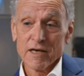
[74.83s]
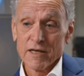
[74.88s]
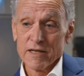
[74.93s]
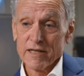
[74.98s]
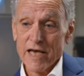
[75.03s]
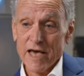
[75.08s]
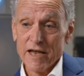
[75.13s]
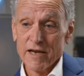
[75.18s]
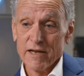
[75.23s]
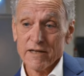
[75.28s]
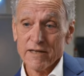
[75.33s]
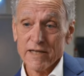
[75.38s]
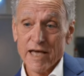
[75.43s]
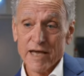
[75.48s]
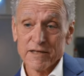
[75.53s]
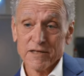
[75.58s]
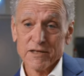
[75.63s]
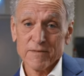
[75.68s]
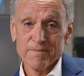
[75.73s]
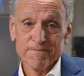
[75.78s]

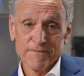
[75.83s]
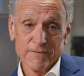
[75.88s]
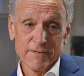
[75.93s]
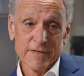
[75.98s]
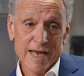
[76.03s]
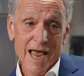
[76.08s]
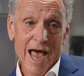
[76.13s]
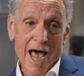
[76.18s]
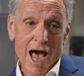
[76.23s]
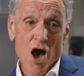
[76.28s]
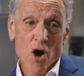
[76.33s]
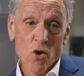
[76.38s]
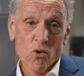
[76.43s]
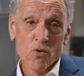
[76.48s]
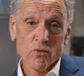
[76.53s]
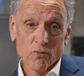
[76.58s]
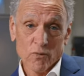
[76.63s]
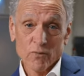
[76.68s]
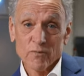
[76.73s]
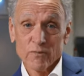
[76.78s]
that
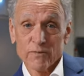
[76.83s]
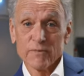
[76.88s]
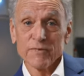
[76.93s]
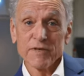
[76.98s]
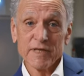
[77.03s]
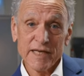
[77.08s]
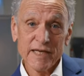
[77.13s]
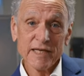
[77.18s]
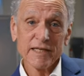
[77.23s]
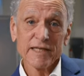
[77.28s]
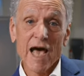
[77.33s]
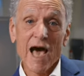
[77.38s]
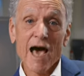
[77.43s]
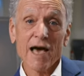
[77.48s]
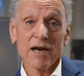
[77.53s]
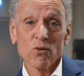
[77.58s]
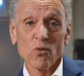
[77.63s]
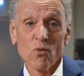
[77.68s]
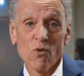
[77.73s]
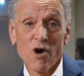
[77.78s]
now need
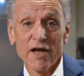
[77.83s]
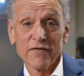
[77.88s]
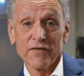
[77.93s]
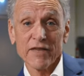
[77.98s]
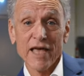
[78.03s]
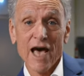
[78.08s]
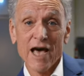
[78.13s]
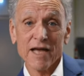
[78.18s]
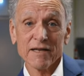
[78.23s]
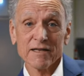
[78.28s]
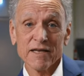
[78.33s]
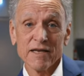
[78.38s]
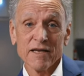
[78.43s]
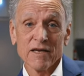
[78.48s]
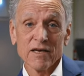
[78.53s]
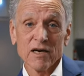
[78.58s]
that, want that.